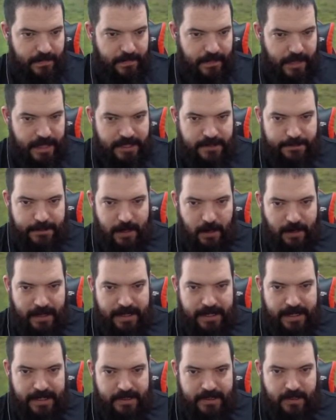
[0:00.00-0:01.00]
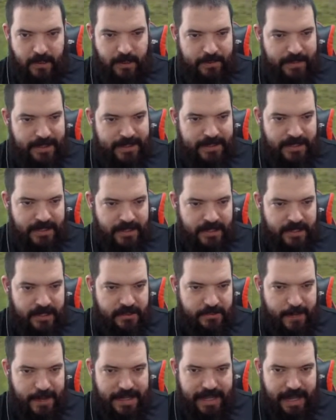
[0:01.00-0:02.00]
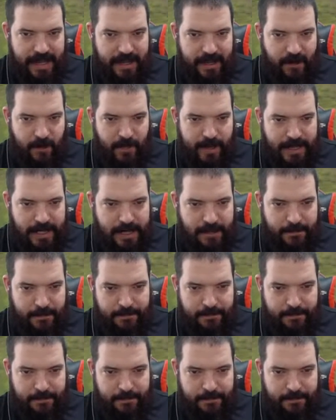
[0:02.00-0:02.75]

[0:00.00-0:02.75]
He's blinded, so he misses his big AoE.